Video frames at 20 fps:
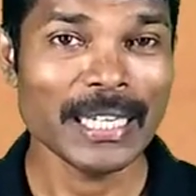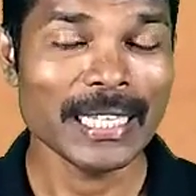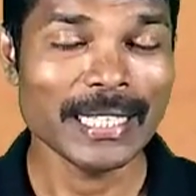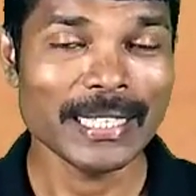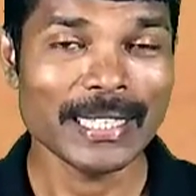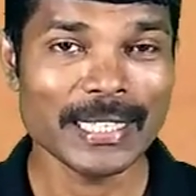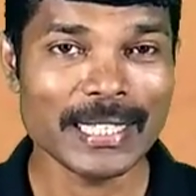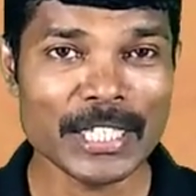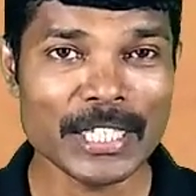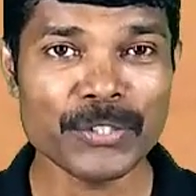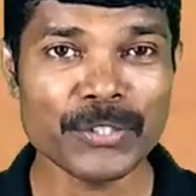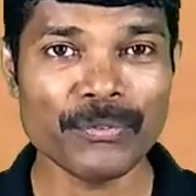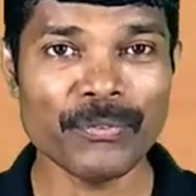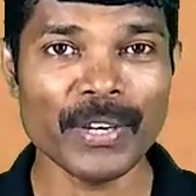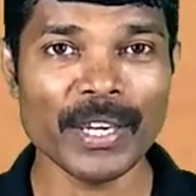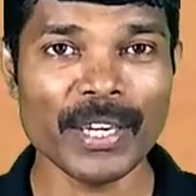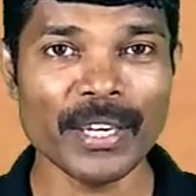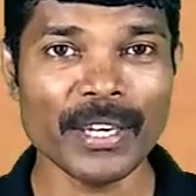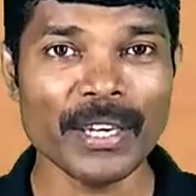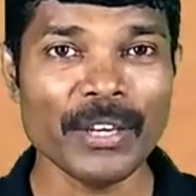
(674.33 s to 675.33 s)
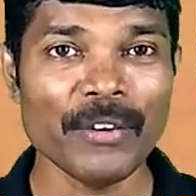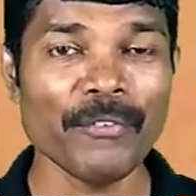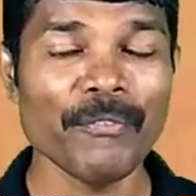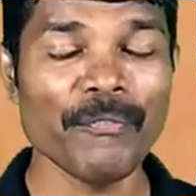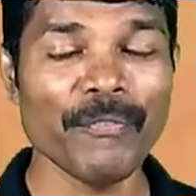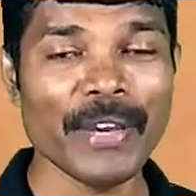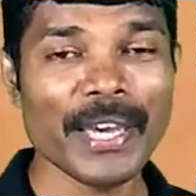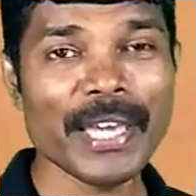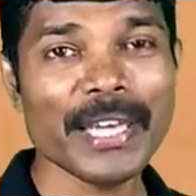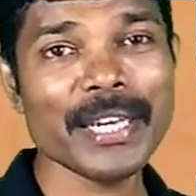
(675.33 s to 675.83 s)
This way,
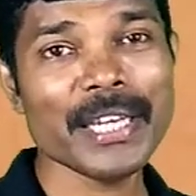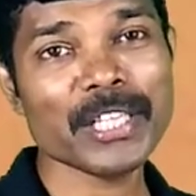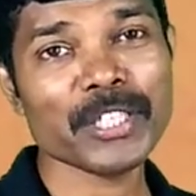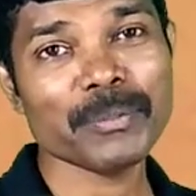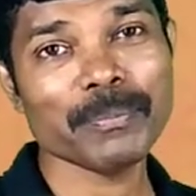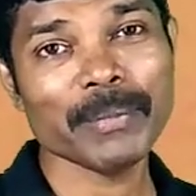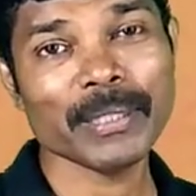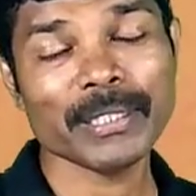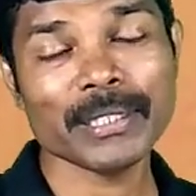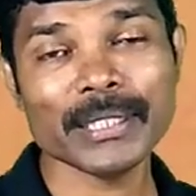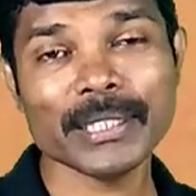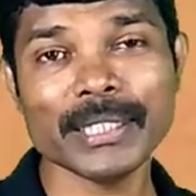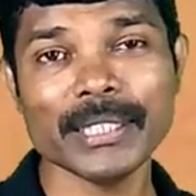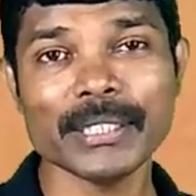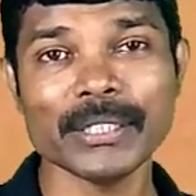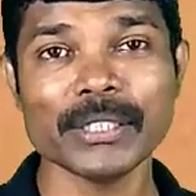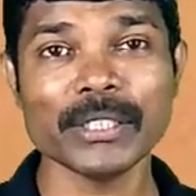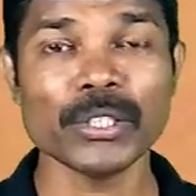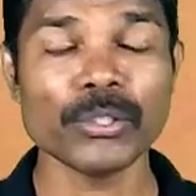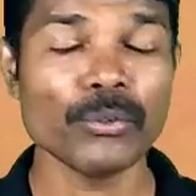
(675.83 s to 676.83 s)
various methods